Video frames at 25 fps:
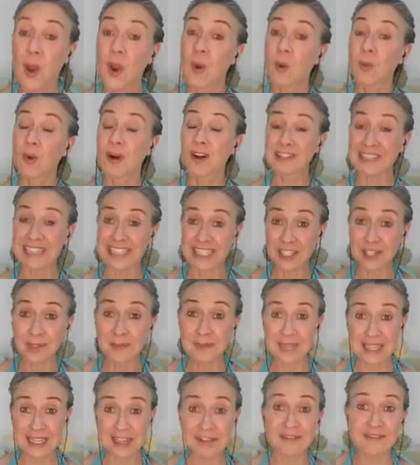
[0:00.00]
Well,
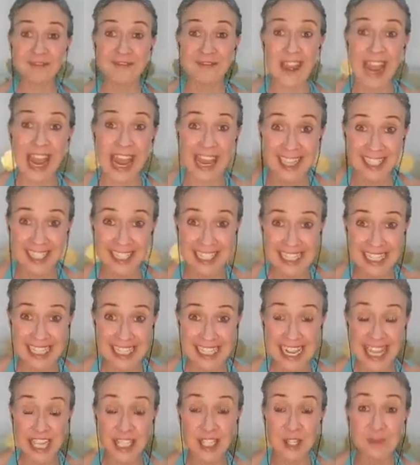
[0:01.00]
intermittent
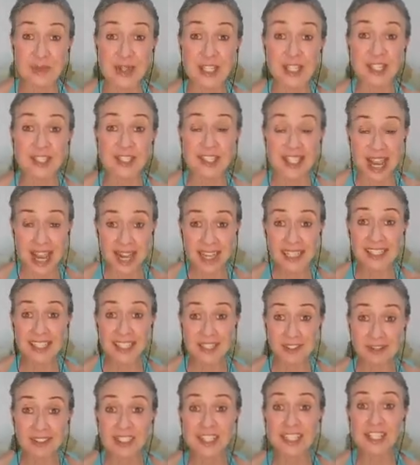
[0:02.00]
fasting has been
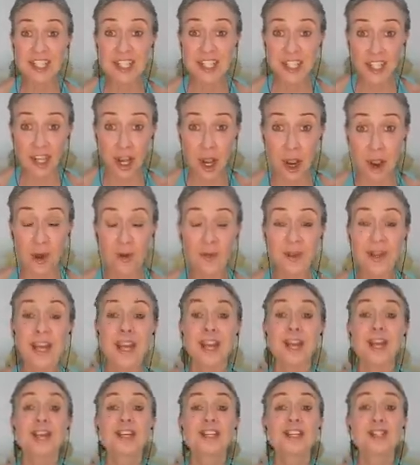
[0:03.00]
scientifically shown
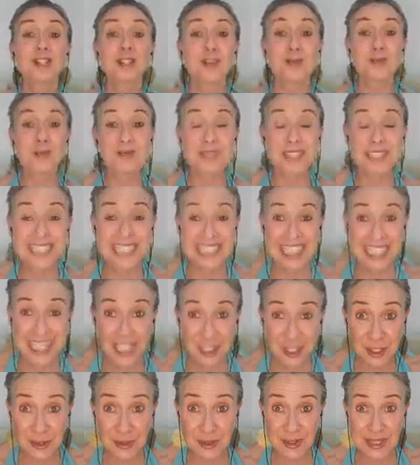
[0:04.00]
to
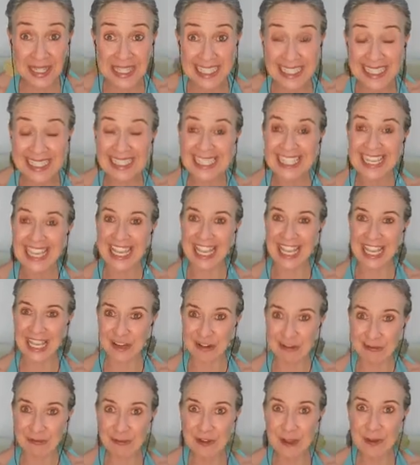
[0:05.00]
decrease
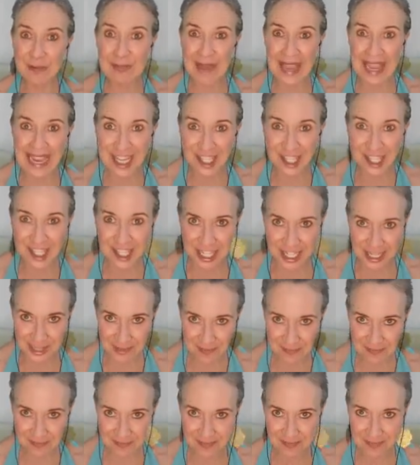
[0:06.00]

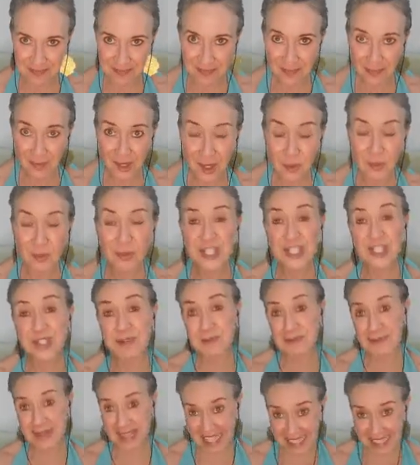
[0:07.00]
inflammation, which
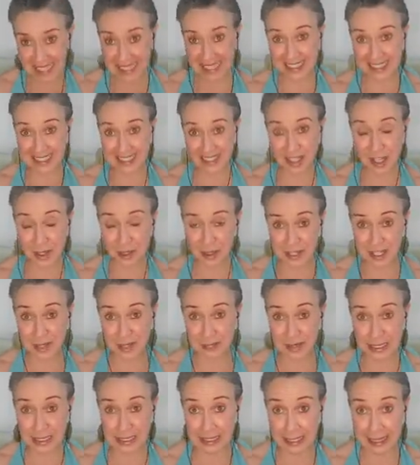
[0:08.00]
means
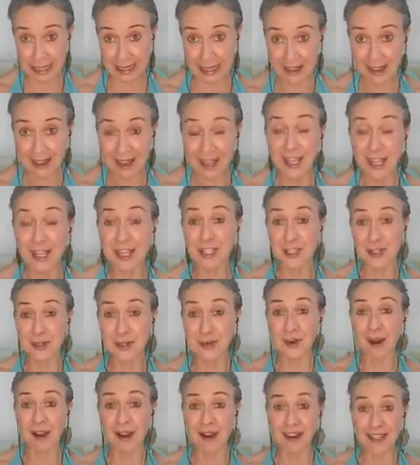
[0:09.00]
ultimately
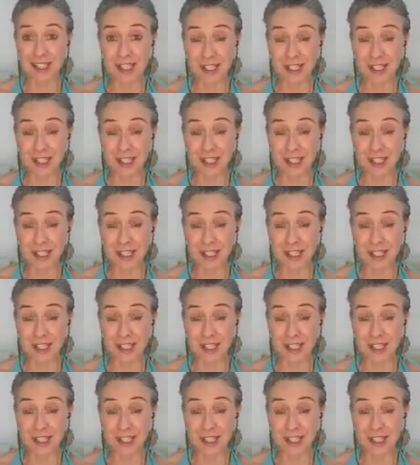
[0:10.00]
you are